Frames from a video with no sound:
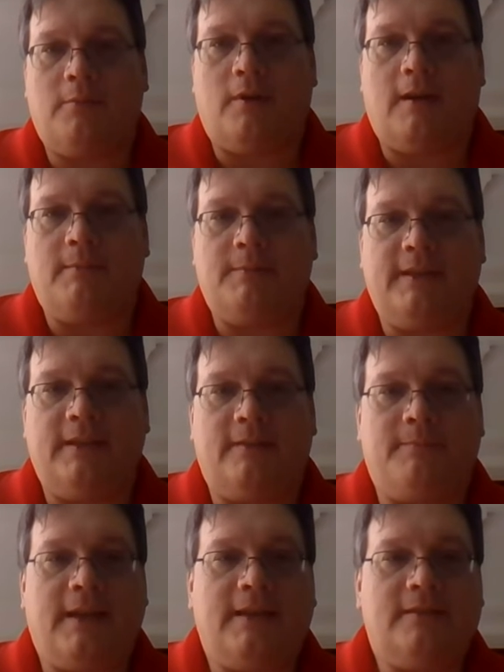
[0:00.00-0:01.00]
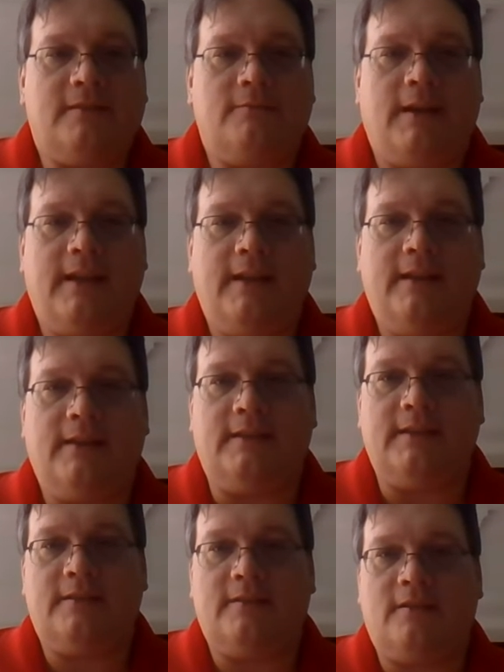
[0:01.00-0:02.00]
Probably the best way, at
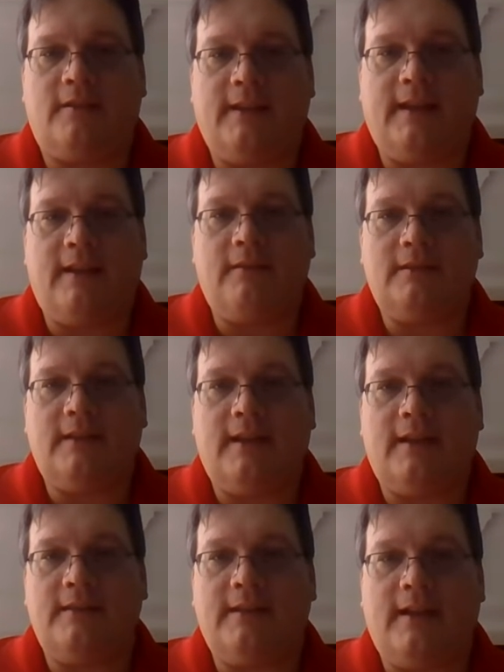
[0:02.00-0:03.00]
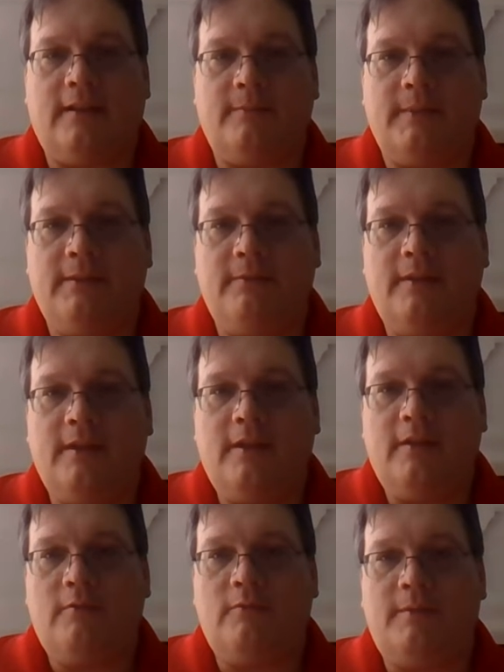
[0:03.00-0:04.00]
least starting out, to contact me
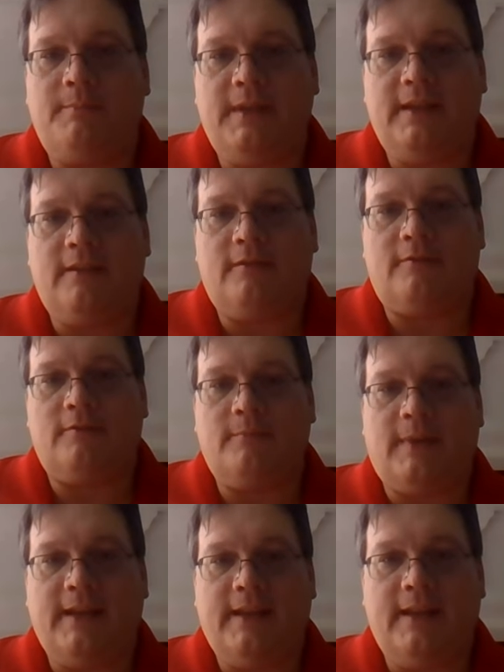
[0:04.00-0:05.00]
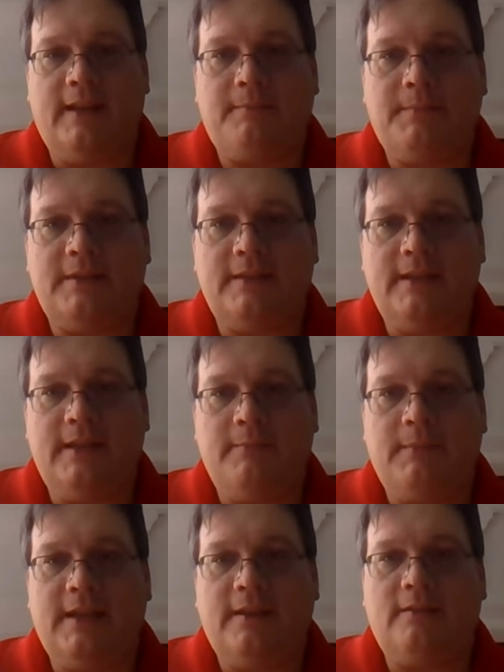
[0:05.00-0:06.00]
would be through my campus
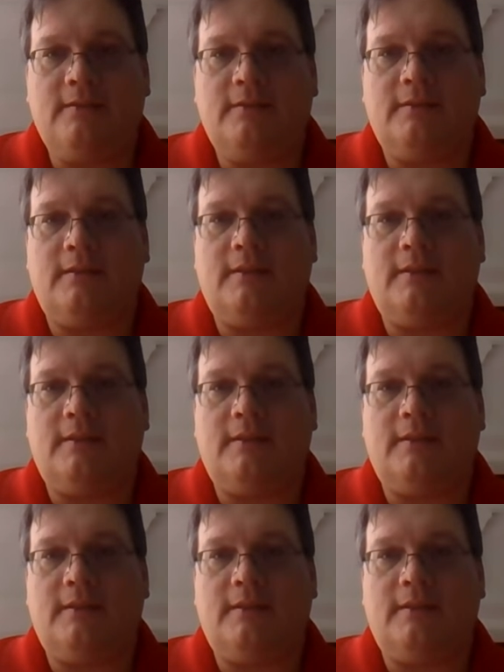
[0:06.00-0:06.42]
email.